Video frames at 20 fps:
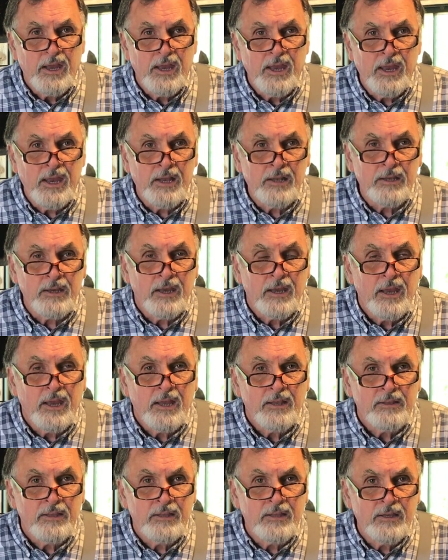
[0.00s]
And
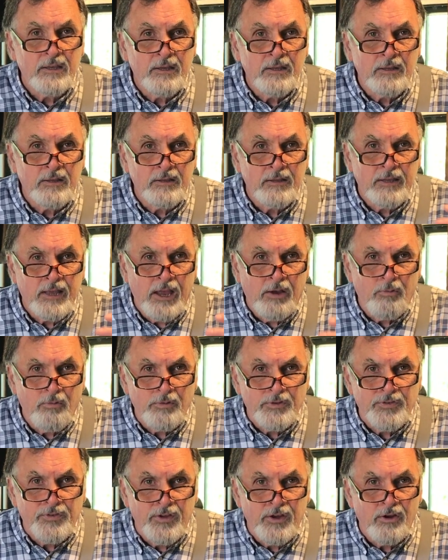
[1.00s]
that
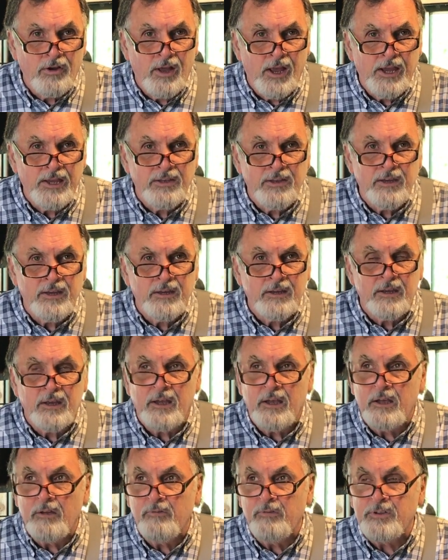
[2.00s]
was their idea
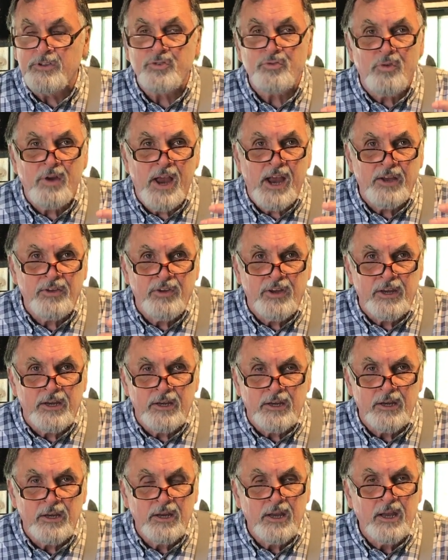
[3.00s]
of attracting